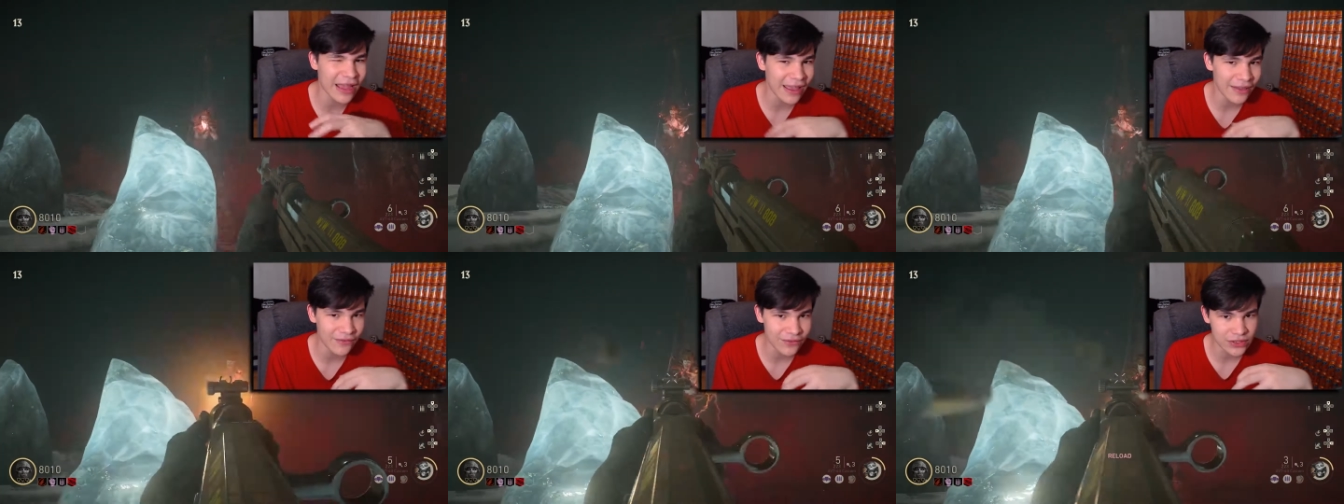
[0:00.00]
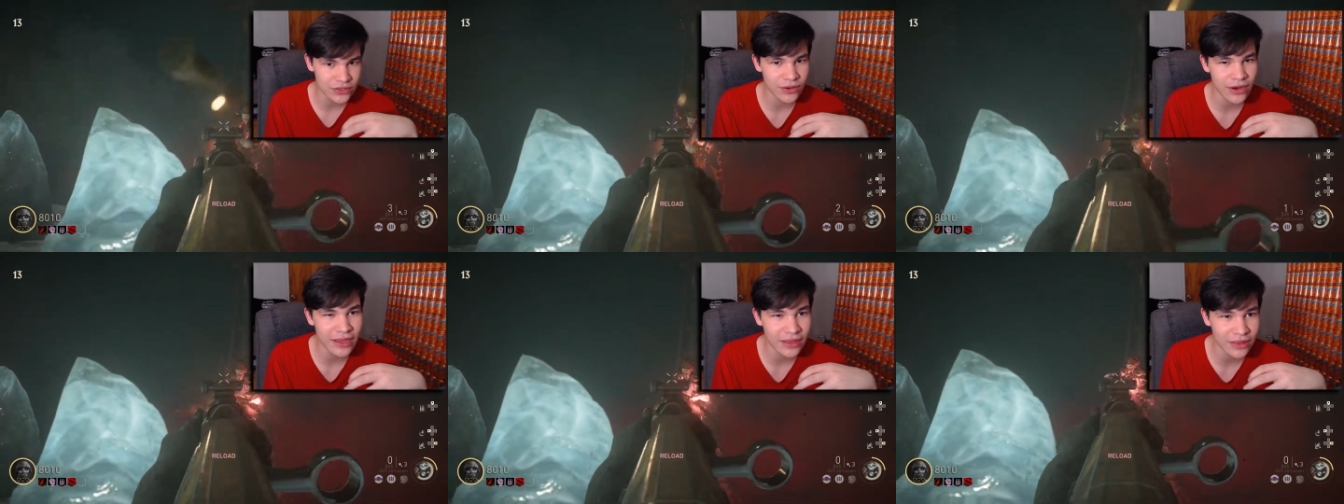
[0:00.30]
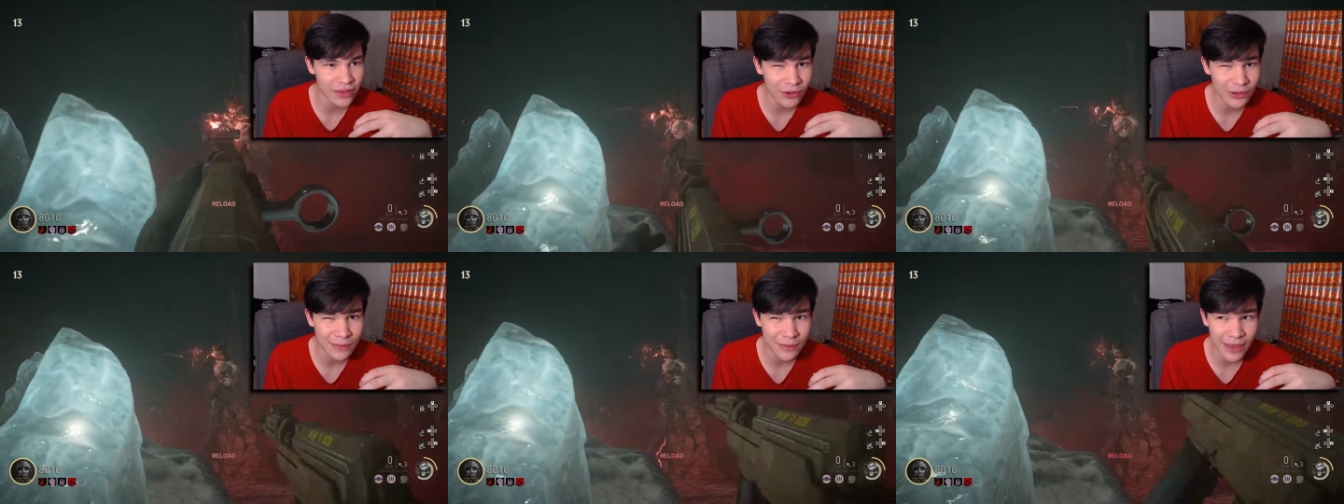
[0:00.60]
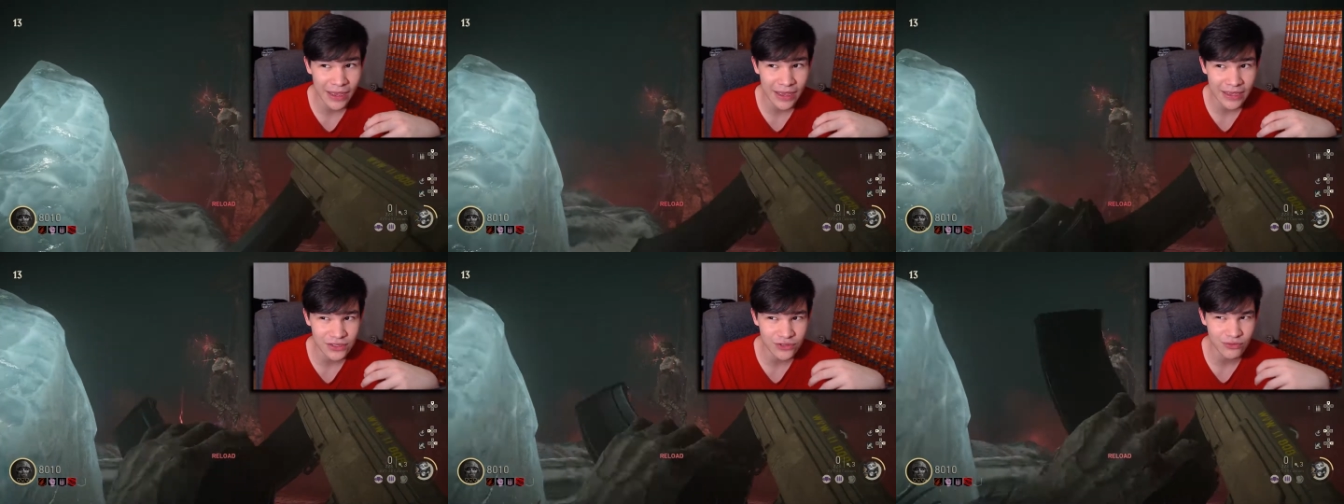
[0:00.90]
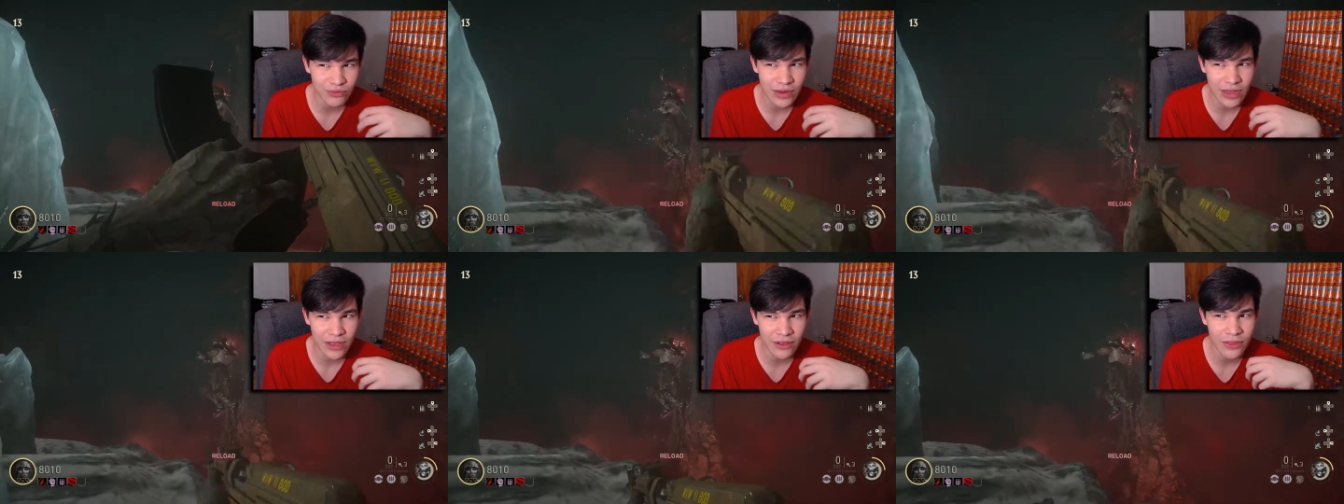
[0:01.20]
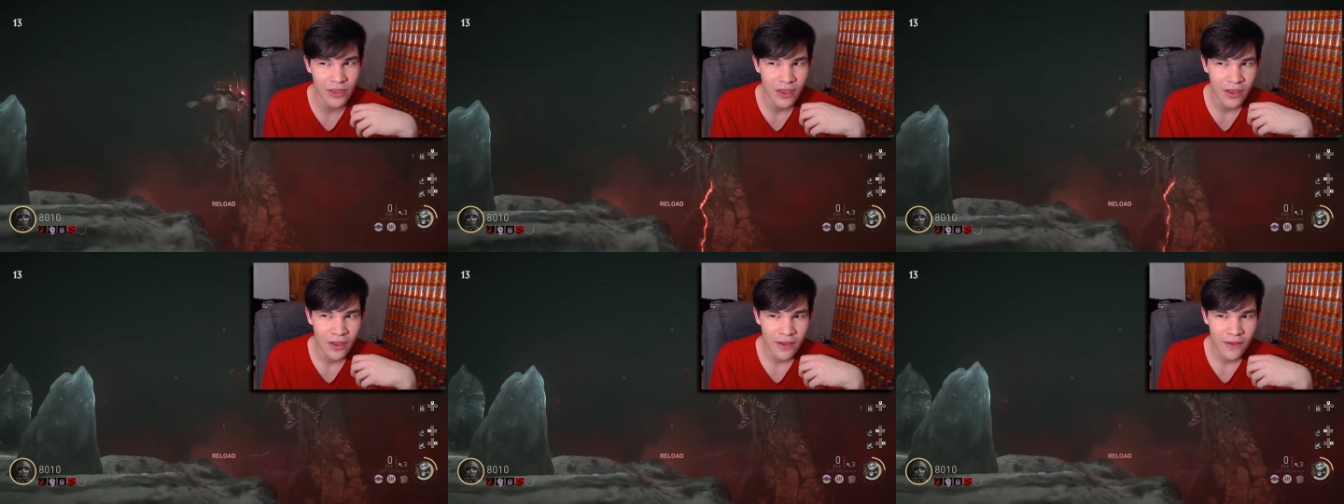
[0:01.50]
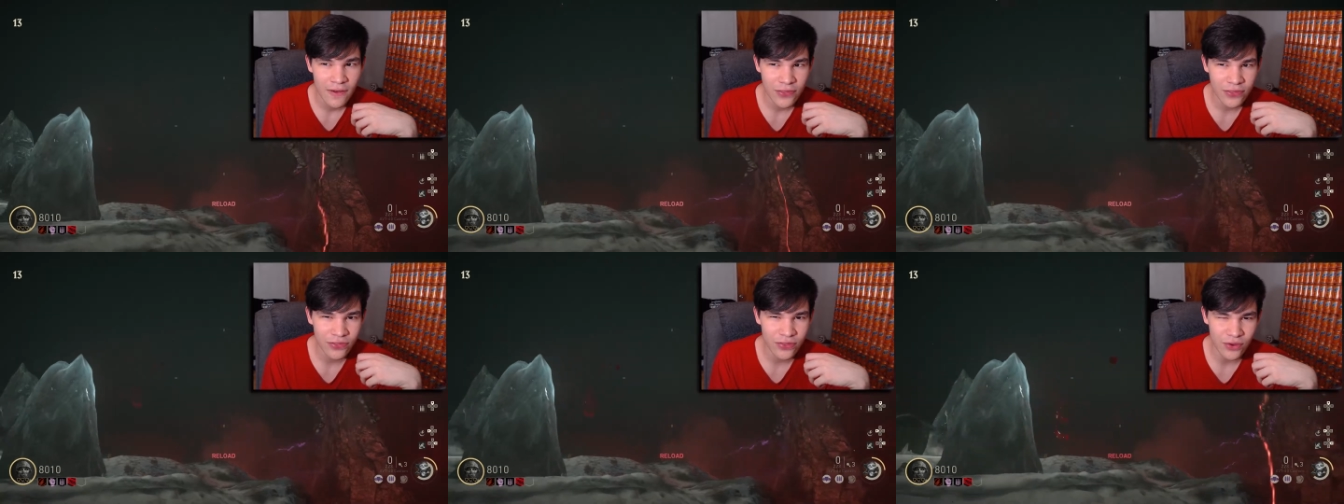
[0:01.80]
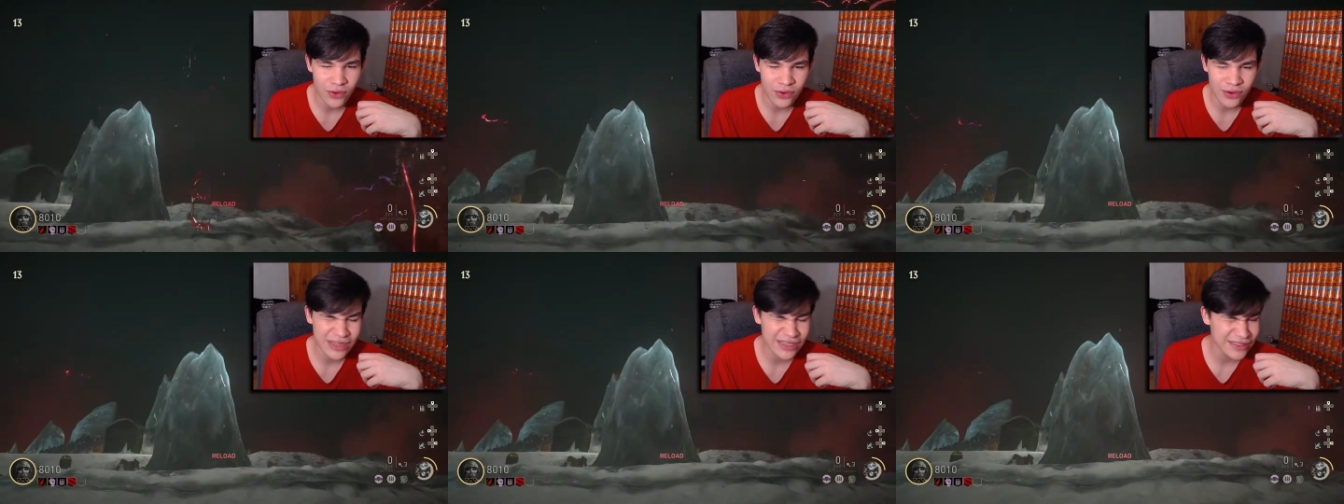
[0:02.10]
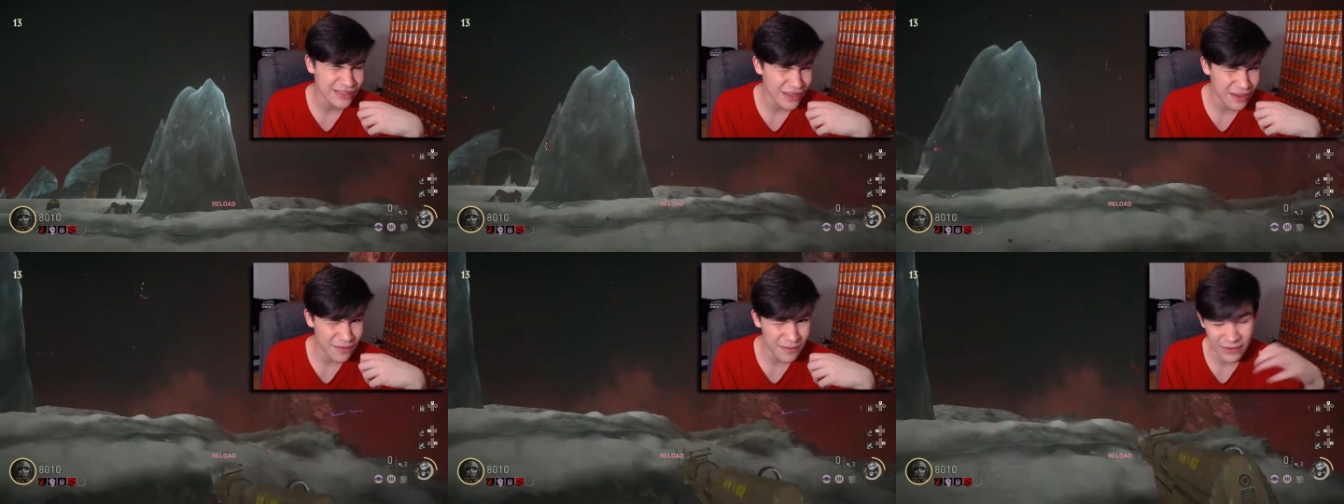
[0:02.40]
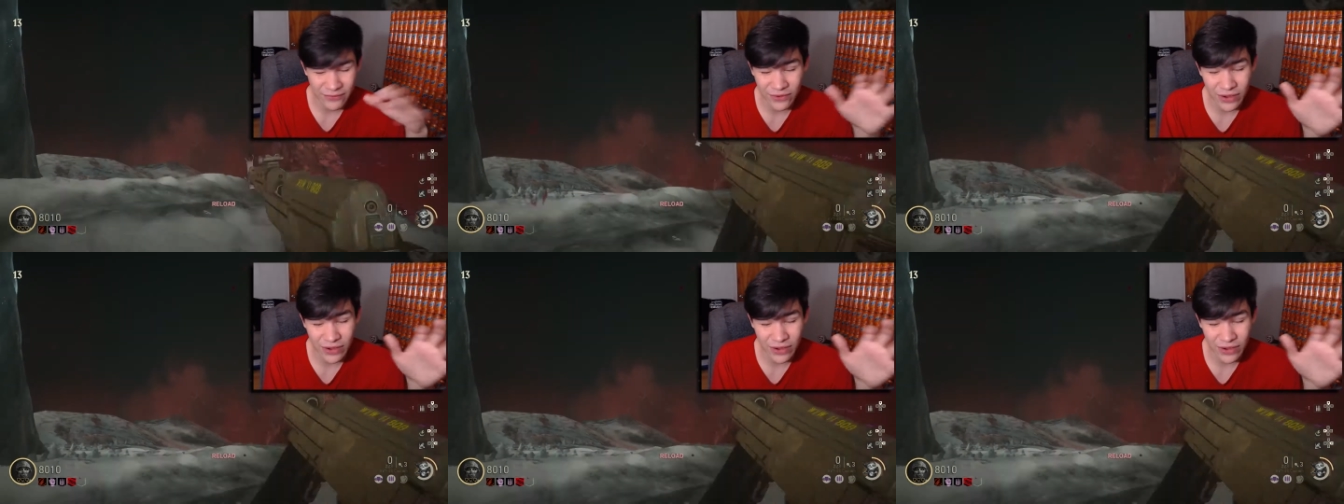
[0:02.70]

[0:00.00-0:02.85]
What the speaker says: I haven't tried going past round 30 some,